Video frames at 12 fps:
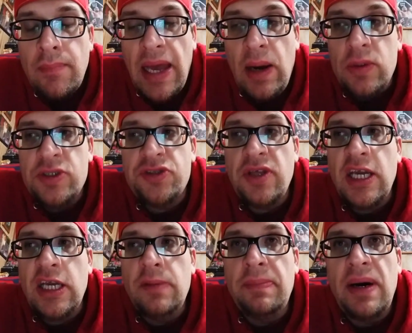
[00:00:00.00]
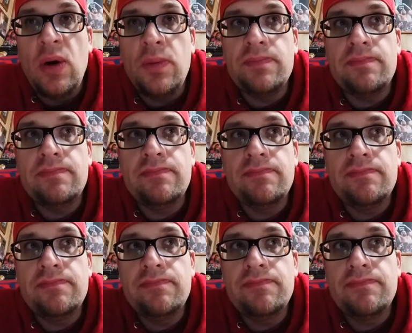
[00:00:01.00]
was thinking about
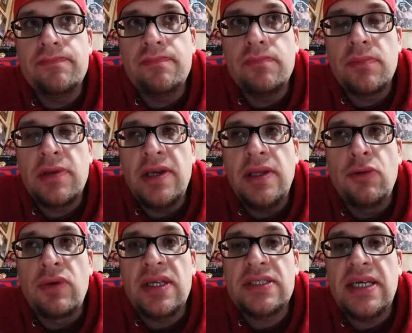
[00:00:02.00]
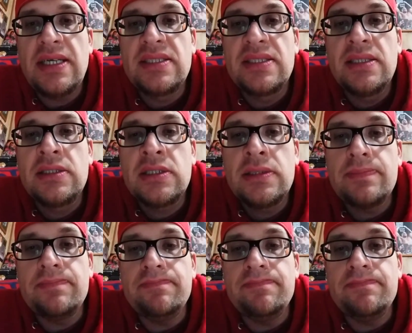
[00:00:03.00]
getting ringside seats.